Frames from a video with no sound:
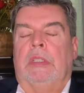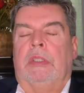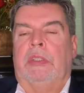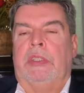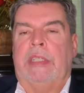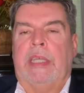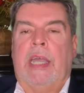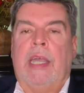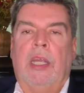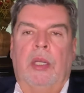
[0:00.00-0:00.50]

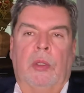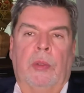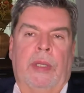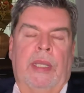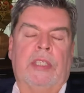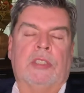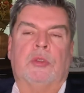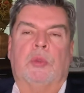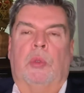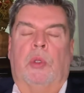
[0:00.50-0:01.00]
The
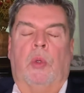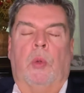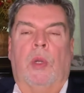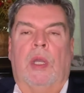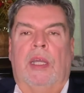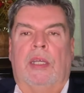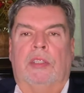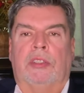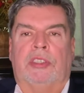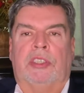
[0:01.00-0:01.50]
IRS
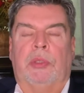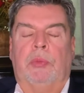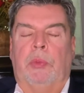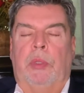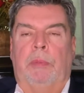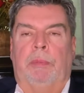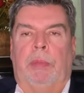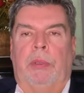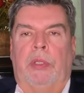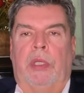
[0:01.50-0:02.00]
requires that
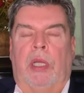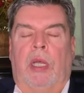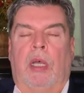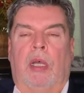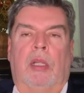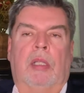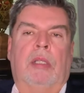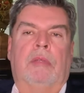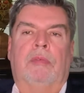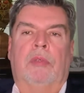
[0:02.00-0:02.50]
we put
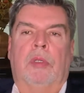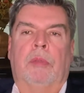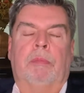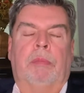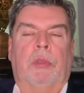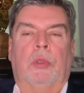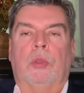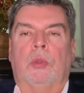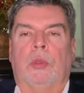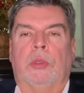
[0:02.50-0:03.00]
all of our
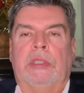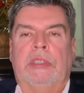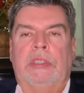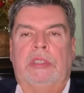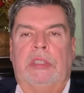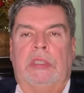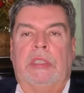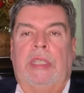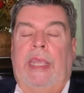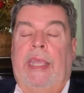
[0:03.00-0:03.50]

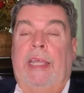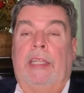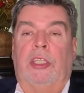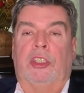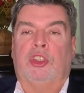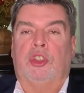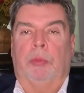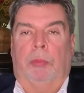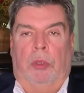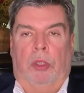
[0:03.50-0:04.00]
employees,
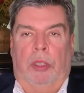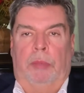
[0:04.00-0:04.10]
eligible